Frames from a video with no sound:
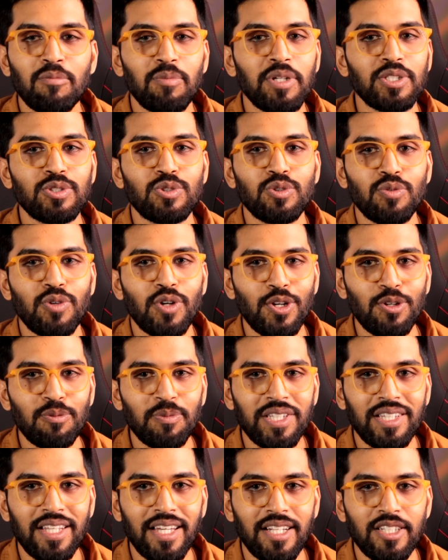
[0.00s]
Please do follow
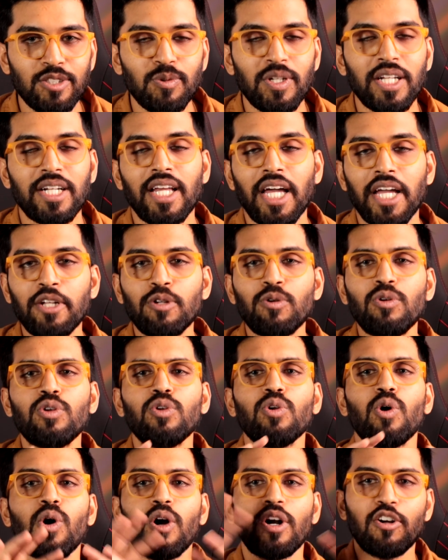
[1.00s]
me there as well. And I do a
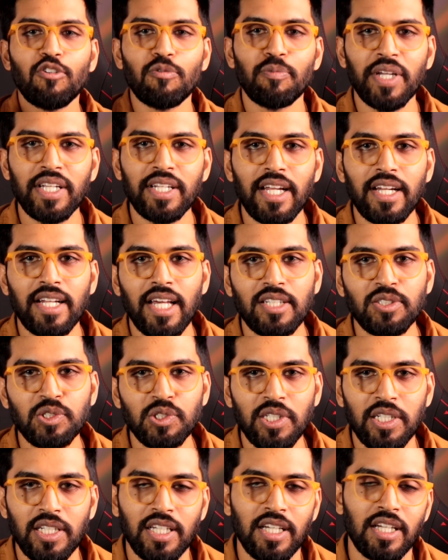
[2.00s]
lot of big data
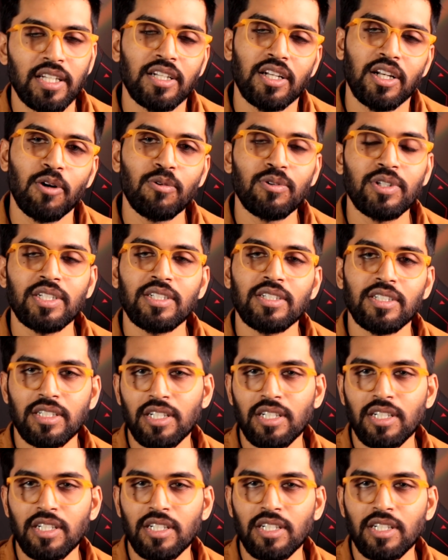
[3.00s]
engineering and cloud